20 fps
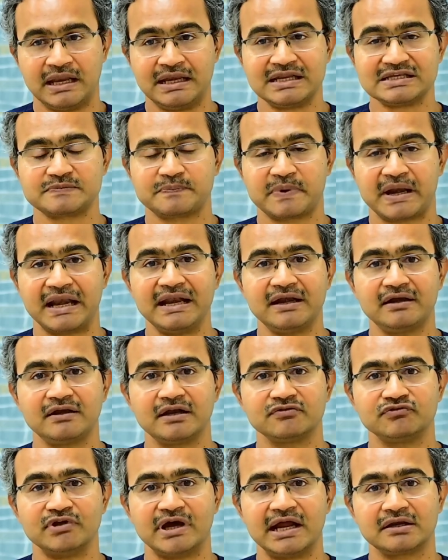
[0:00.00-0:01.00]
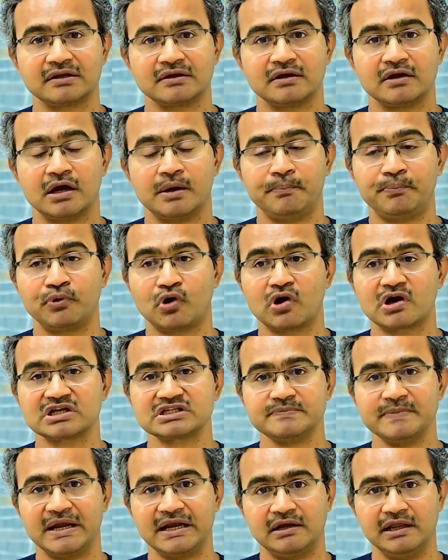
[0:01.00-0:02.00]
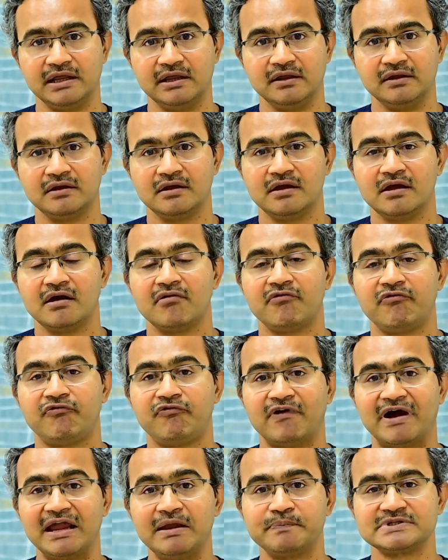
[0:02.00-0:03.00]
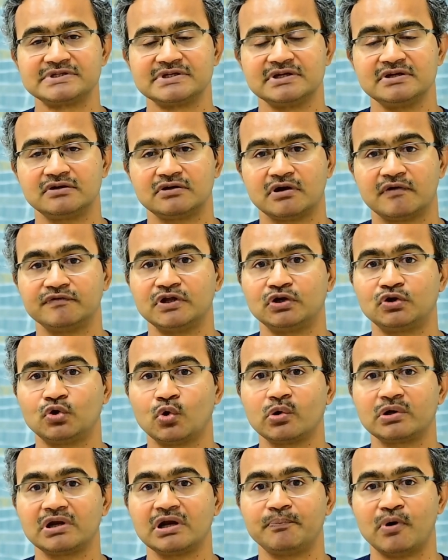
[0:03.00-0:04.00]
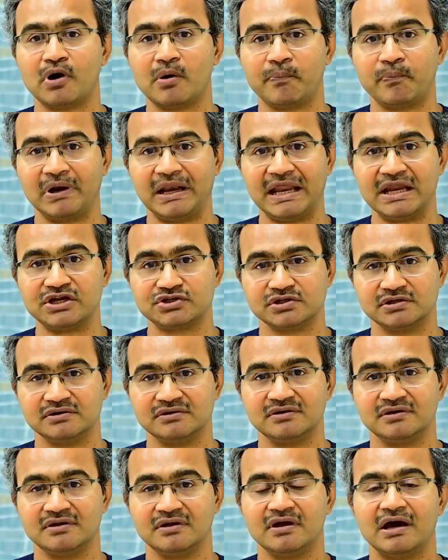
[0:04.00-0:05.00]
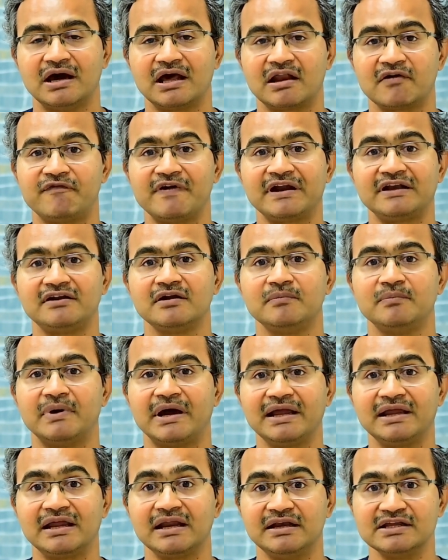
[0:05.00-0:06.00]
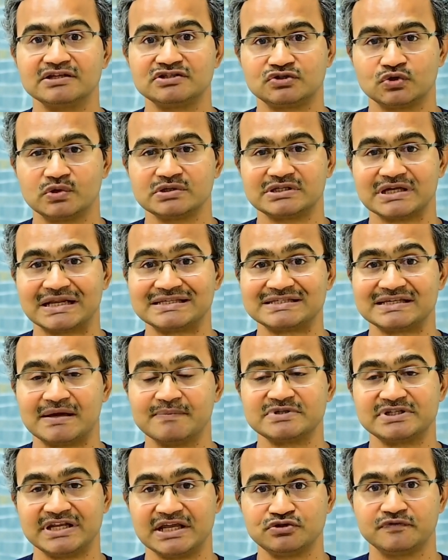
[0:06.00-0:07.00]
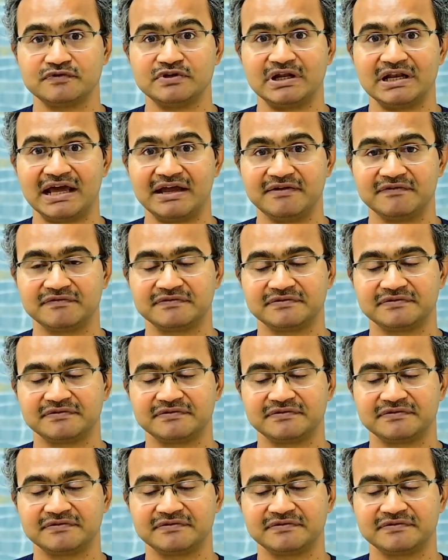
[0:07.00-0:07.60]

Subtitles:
is predicted that approximately 5% of the total population are affected by kidney stones at some stage of their life.